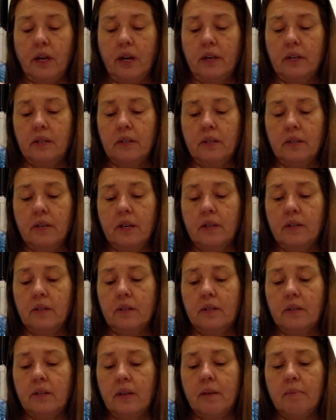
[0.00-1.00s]
kind of stays the
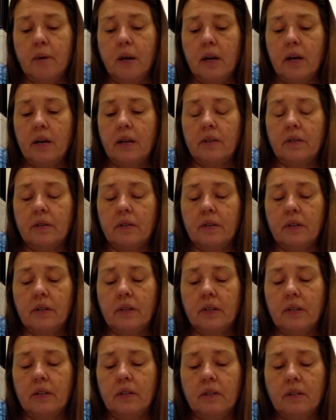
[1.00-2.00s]
same height. It
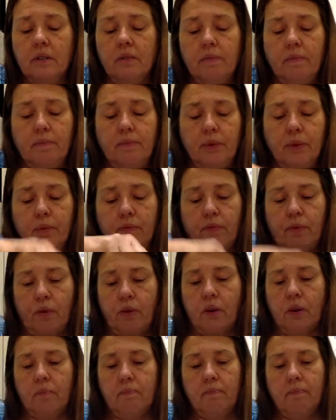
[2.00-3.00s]
doesn't get too
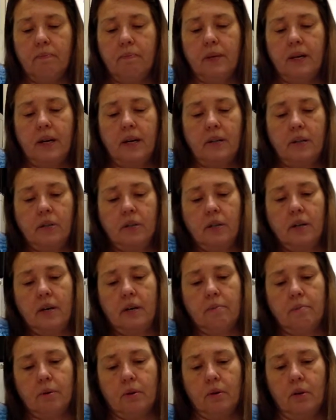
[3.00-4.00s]
far bent out of shape
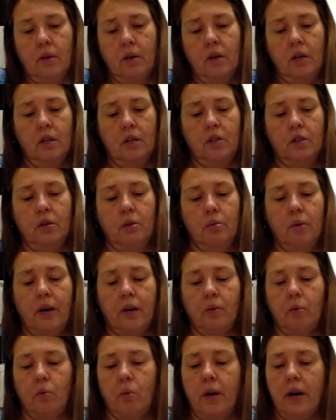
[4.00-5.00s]
or too out
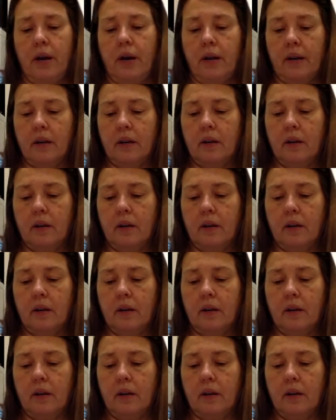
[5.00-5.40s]
of whack.